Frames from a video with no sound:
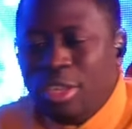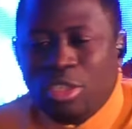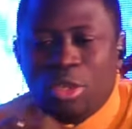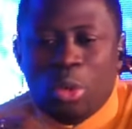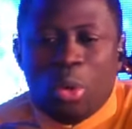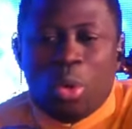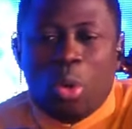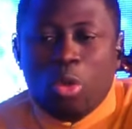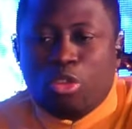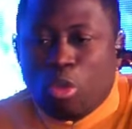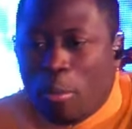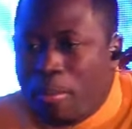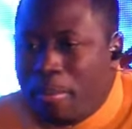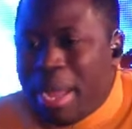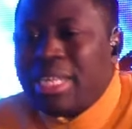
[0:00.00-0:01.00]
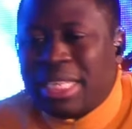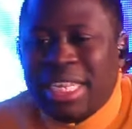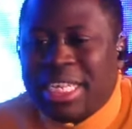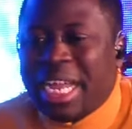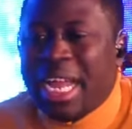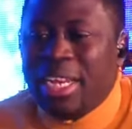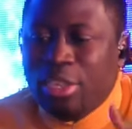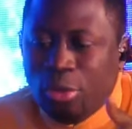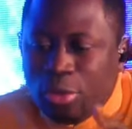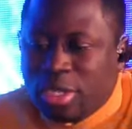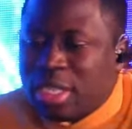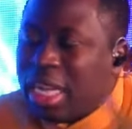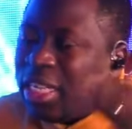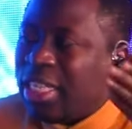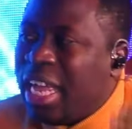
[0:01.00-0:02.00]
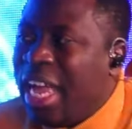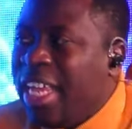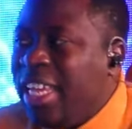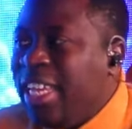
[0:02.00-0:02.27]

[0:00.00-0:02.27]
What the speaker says: So automatically you start dying.